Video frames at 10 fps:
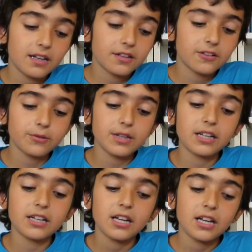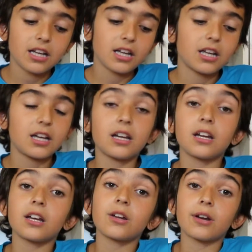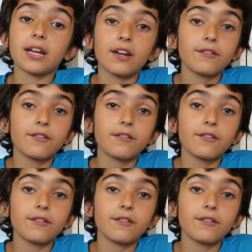So then Greg,